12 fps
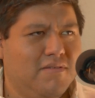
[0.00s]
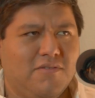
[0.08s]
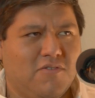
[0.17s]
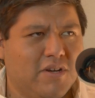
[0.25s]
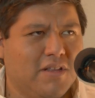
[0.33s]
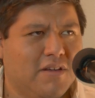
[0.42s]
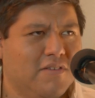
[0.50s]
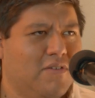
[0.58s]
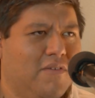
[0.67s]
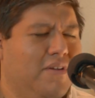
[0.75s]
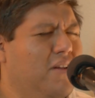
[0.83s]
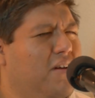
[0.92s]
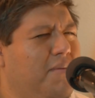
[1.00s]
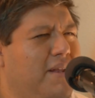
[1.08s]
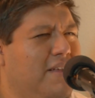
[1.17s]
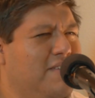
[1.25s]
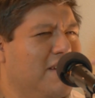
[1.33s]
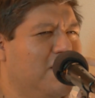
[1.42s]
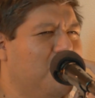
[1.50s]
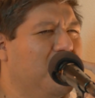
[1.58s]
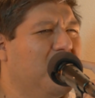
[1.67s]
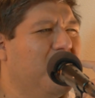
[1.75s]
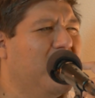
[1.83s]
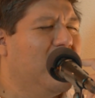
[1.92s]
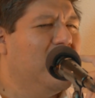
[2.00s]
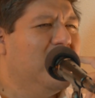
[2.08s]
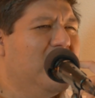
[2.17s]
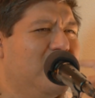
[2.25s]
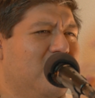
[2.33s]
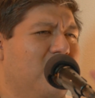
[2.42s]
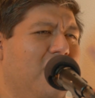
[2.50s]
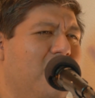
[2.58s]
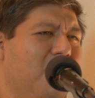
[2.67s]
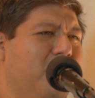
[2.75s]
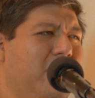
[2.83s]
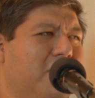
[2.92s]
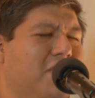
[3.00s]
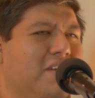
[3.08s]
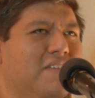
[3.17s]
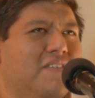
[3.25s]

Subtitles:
strictly conservative? You know what I mean? It's like it's really weird. So there's a lot of weird things.